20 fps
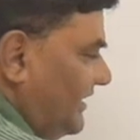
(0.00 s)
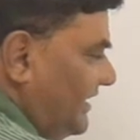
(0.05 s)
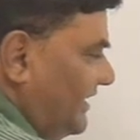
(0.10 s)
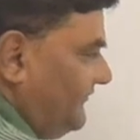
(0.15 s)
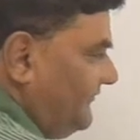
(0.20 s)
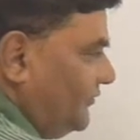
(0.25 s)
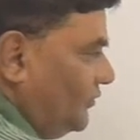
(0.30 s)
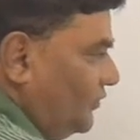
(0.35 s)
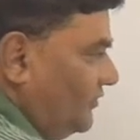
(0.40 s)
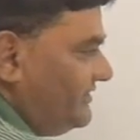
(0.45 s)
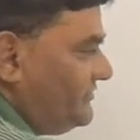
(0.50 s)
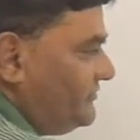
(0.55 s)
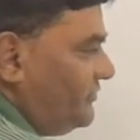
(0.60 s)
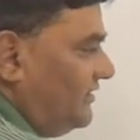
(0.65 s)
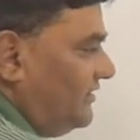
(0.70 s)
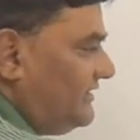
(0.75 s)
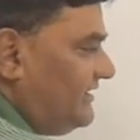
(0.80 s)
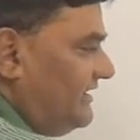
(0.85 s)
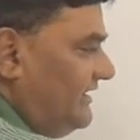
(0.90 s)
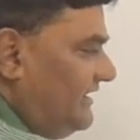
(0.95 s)
If node is
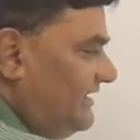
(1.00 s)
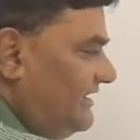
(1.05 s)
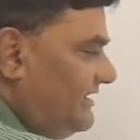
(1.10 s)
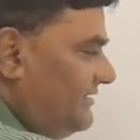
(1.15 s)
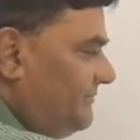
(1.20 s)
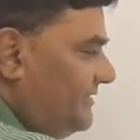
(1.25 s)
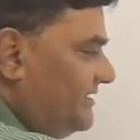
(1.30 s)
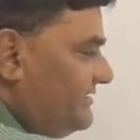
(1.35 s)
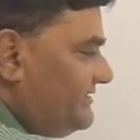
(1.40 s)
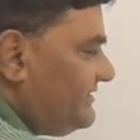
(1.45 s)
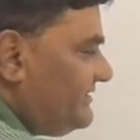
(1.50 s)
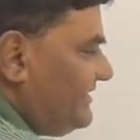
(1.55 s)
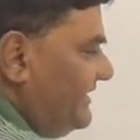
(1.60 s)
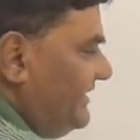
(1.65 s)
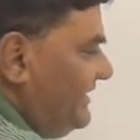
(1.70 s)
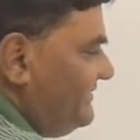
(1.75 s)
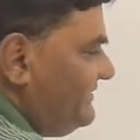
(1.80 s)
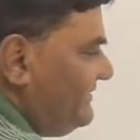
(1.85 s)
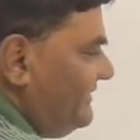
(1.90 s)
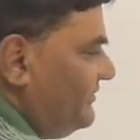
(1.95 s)
not created means
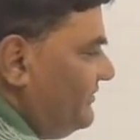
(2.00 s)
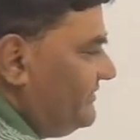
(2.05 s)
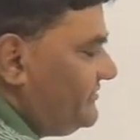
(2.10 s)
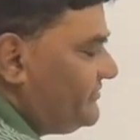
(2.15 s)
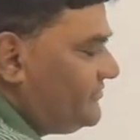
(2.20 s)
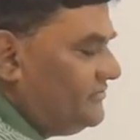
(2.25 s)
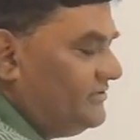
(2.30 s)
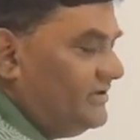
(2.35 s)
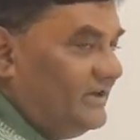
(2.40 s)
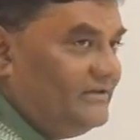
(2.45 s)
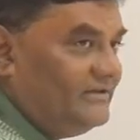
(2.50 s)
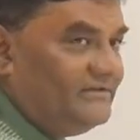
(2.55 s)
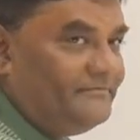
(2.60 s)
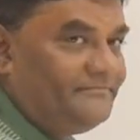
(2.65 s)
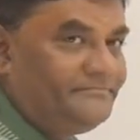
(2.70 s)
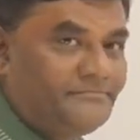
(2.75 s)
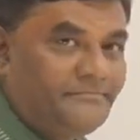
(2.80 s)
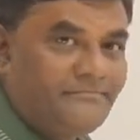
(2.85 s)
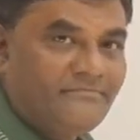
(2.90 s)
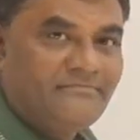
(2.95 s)
t is equals to null.
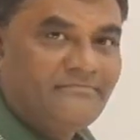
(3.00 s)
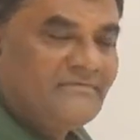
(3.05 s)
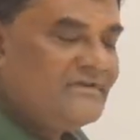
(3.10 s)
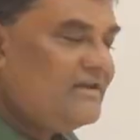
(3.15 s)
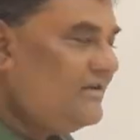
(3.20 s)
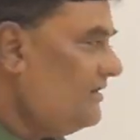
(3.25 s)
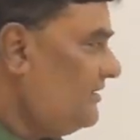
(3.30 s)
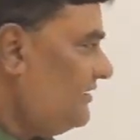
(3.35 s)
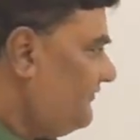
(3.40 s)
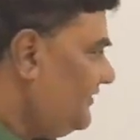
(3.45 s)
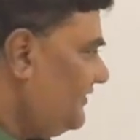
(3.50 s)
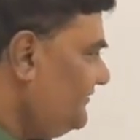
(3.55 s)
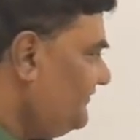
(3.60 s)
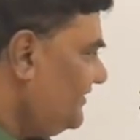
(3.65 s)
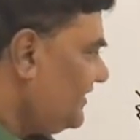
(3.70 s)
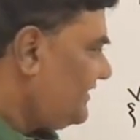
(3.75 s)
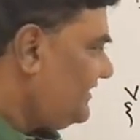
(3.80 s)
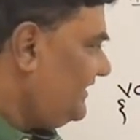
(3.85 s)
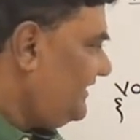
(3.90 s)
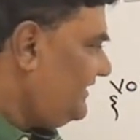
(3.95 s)
When
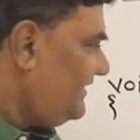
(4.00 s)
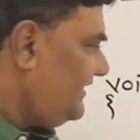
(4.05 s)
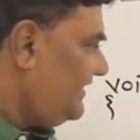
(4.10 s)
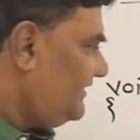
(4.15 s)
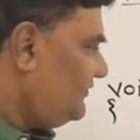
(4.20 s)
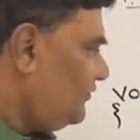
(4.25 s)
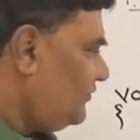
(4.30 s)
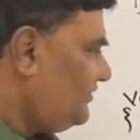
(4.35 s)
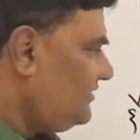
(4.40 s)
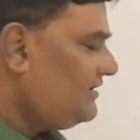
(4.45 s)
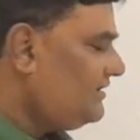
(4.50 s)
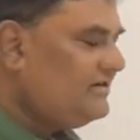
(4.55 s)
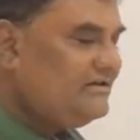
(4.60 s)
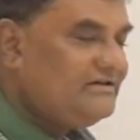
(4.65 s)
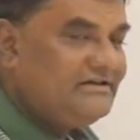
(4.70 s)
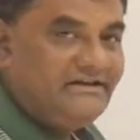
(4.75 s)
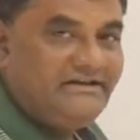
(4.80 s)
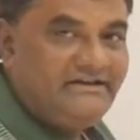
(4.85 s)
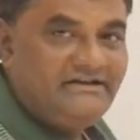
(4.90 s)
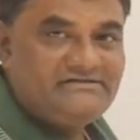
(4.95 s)
we are creating a node,
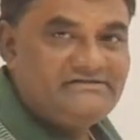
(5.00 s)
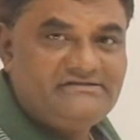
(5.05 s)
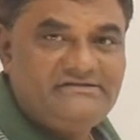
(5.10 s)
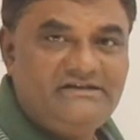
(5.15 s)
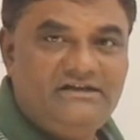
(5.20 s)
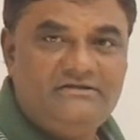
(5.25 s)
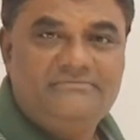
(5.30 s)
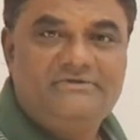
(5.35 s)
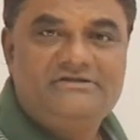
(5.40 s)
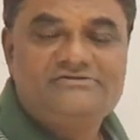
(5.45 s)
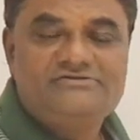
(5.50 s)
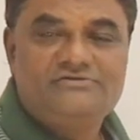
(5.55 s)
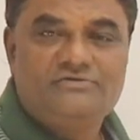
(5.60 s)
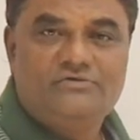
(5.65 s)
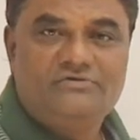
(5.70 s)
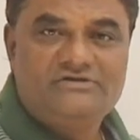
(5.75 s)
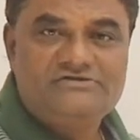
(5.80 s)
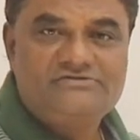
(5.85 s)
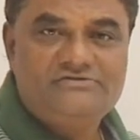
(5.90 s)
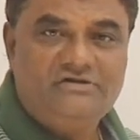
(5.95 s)
t is null means
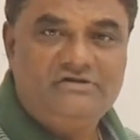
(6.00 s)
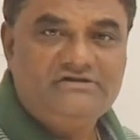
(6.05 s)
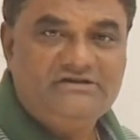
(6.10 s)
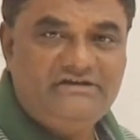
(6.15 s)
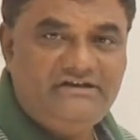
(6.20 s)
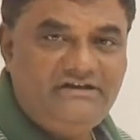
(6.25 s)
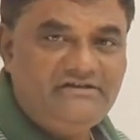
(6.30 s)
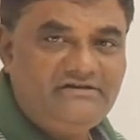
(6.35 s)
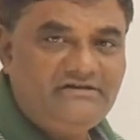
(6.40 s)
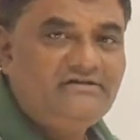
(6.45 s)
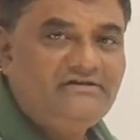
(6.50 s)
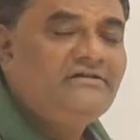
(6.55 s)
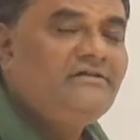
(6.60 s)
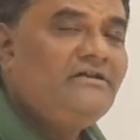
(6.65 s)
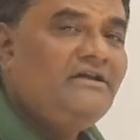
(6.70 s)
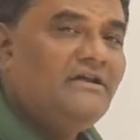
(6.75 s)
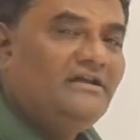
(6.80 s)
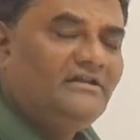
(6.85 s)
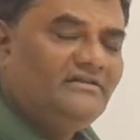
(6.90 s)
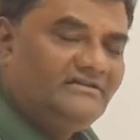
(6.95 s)
node is not created.
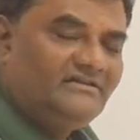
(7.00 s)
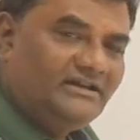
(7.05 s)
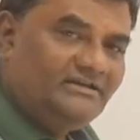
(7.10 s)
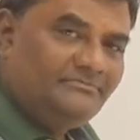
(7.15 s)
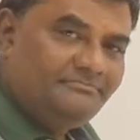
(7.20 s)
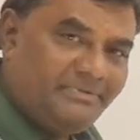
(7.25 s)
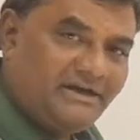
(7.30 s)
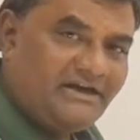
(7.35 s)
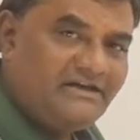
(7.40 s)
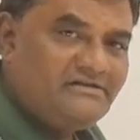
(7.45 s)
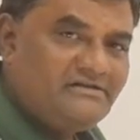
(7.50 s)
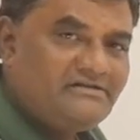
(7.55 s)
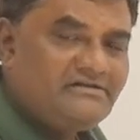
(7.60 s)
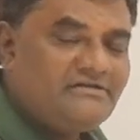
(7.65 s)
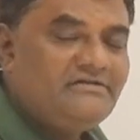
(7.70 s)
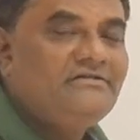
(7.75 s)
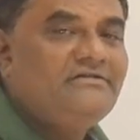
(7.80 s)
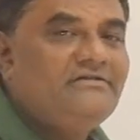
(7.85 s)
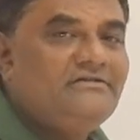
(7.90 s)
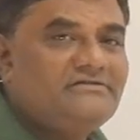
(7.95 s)
Then
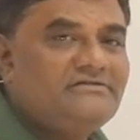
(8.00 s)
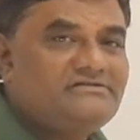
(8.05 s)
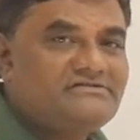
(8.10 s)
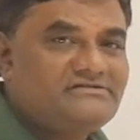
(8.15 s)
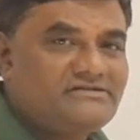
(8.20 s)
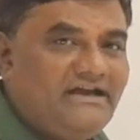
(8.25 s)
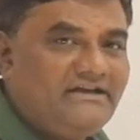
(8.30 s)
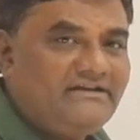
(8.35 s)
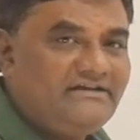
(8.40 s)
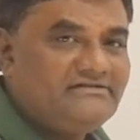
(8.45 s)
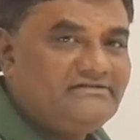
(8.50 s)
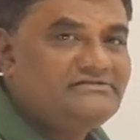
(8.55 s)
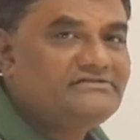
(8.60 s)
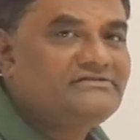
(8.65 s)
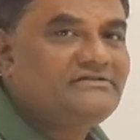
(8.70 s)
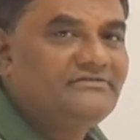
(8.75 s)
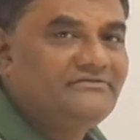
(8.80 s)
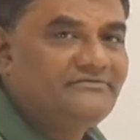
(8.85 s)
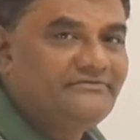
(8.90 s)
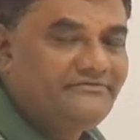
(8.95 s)
print stack
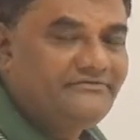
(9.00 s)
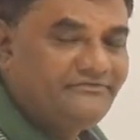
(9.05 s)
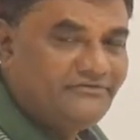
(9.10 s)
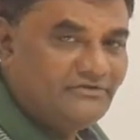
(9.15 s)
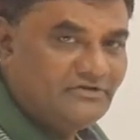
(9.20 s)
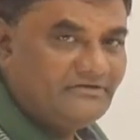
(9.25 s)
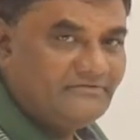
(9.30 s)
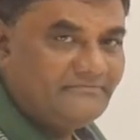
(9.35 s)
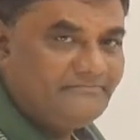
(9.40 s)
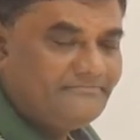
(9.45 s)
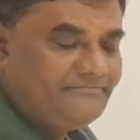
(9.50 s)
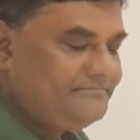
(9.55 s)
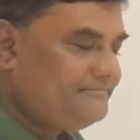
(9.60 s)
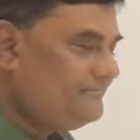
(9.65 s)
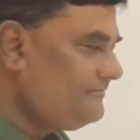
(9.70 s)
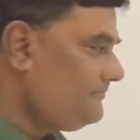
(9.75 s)
is full.